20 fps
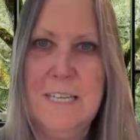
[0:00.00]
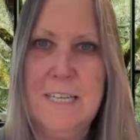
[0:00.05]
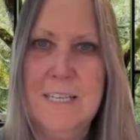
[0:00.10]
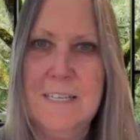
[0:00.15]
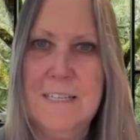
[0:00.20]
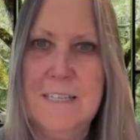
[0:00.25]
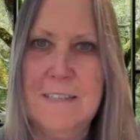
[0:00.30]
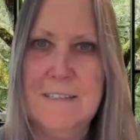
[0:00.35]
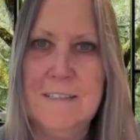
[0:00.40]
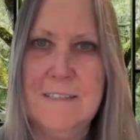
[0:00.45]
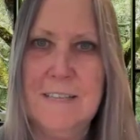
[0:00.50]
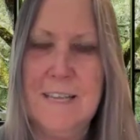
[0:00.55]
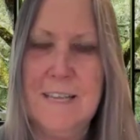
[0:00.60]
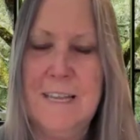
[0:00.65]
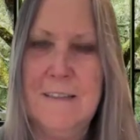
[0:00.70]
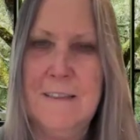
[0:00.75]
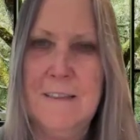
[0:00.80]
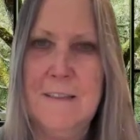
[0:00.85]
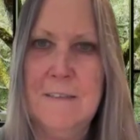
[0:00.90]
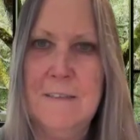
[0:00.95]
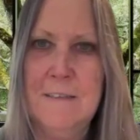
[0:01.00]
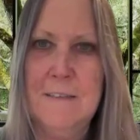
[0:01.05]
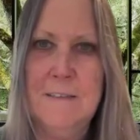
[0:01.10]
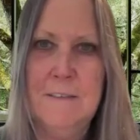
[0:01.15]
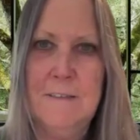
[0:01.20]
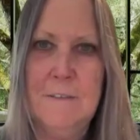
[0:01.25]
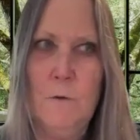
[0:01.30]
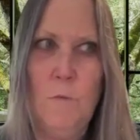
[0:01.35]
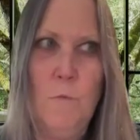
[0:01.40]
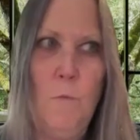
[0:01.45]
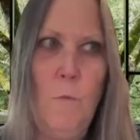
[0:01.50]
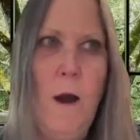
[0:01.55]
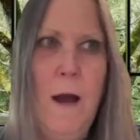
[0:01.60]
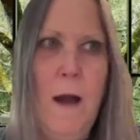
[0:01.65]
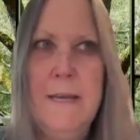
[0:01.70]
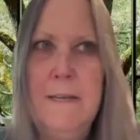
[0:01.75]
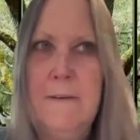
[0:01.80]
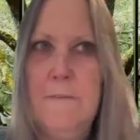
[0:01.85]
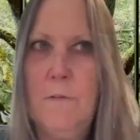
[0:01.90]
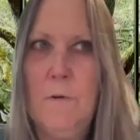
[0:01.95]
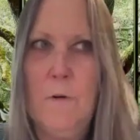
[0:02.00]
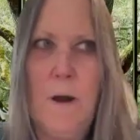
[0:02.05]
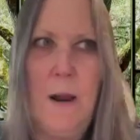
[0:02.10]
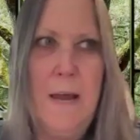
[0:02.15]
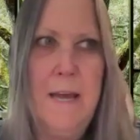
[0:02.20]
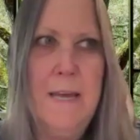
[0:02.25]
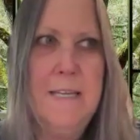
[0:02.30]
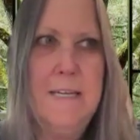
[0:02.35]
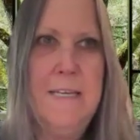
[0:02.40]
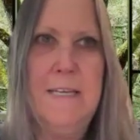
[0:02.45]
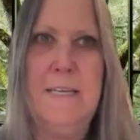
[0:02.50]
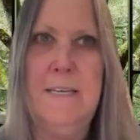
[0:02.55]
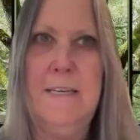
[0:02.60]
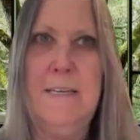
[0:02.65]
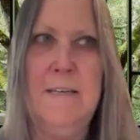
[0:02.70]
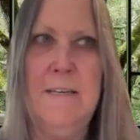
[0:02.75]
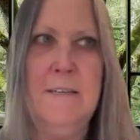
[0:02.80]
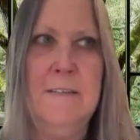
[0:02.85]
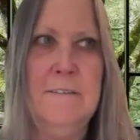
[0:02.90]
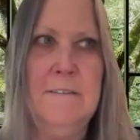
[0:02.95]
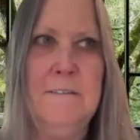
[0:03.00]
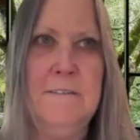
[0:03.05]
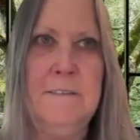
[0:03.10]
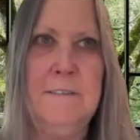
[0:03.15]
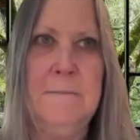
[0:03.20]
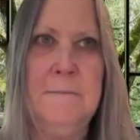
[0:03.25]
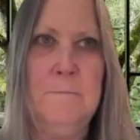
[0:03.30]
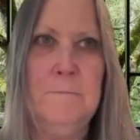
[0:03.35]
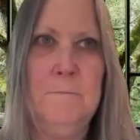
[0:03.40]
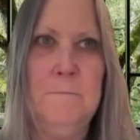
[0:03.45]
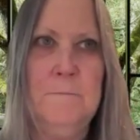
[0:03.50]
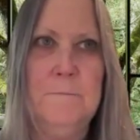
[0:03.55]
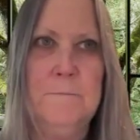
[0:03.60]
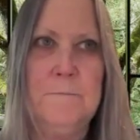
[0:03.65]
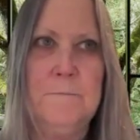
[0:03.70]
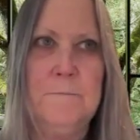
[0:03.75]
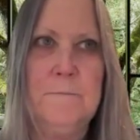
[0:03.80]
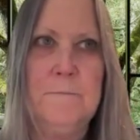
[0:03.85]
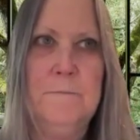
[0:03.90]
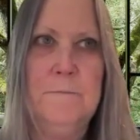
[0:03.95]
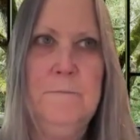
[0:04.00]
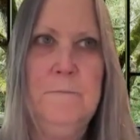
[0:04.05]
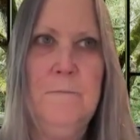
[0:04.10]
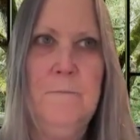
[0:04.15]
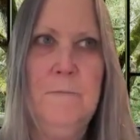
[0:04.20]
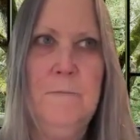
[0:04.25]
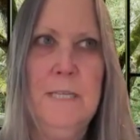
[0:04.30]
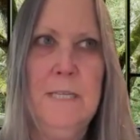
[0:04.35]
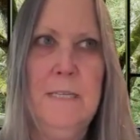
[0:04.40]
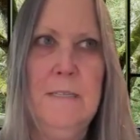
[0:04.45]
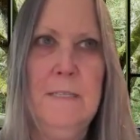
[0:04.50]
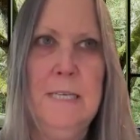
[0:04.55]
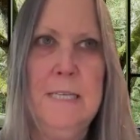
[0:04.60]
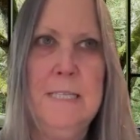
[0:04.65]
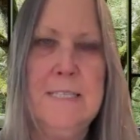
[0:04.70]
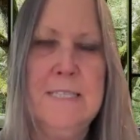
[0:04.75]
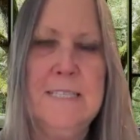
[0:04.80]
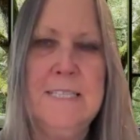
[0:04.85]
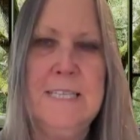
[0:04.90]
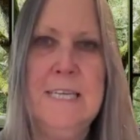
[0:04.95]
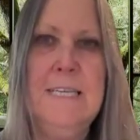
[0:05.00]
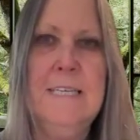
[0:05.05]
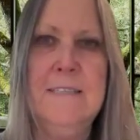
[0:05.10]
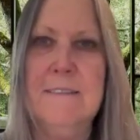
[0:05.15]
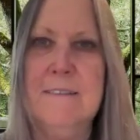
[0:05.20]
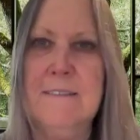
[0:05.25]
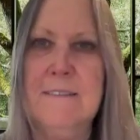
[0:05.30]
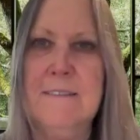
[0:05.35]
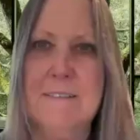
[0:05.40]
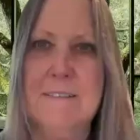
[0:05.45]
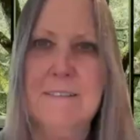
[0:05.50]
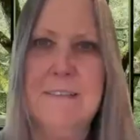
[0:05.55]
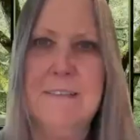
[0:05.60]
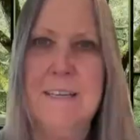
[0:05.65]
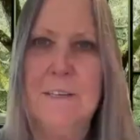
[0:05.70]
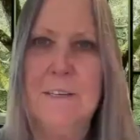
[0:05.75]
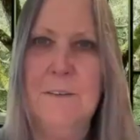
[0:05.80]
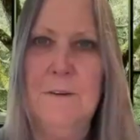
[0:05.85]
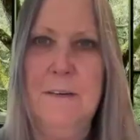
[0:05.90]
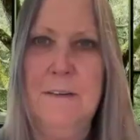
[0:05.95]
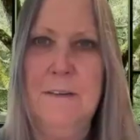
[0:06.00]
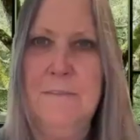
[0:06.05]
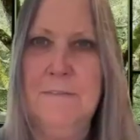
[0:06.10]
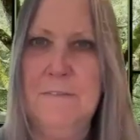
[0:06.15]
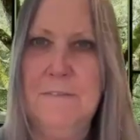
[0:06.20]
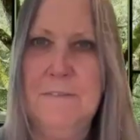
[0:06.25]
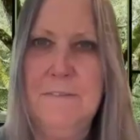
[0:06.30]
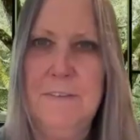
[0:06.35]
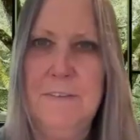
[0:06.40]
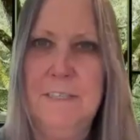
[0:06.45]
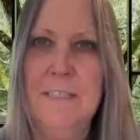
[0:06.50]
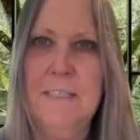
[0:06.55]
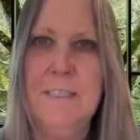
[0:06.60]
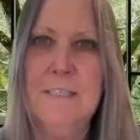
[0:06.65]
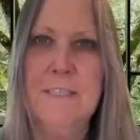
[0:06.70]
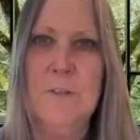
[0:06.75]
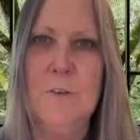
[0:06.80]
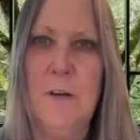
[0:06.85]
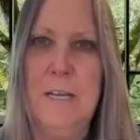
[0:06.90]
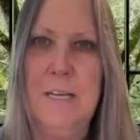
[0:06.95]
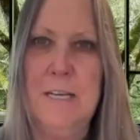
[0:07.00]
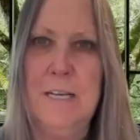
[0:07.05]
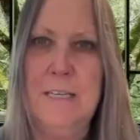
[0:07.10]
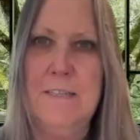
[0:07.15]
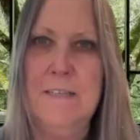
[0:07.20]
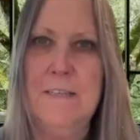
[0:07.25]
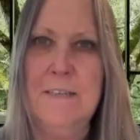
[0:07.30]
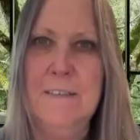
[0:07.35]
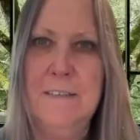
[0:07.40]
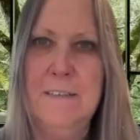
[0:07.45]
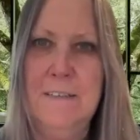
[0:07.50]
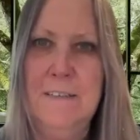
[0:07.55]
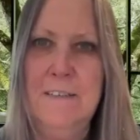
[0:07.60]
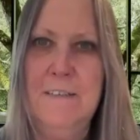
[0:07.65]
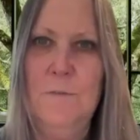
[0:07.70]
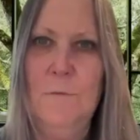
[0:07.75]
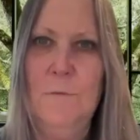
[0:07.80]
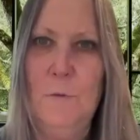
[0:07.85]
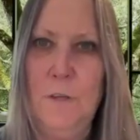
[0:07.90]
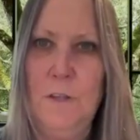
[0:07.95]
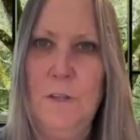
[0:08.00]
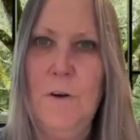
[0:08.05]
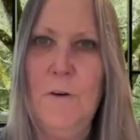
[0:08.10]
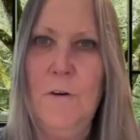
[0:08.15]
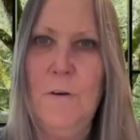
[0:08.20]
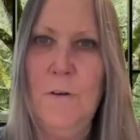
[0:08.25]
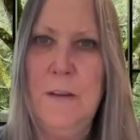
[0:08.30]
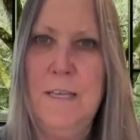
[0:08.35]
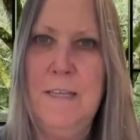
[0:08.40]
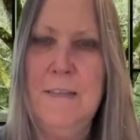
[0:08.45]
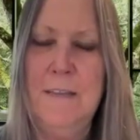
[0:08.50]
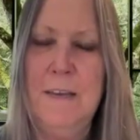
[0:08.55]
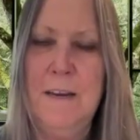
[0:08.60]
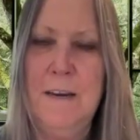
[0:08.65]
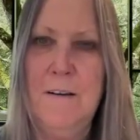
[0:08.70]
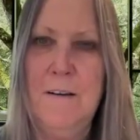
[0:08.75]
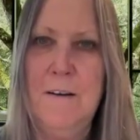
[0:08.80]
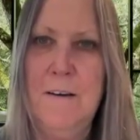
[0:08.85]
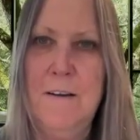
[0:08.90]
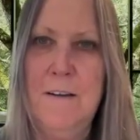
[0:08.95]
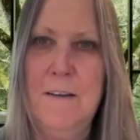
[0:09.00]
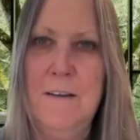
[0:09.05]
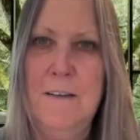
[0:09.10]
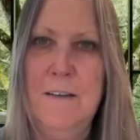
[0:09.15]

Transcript: is and the wide variety of like scenes that you have illustrated with her in there,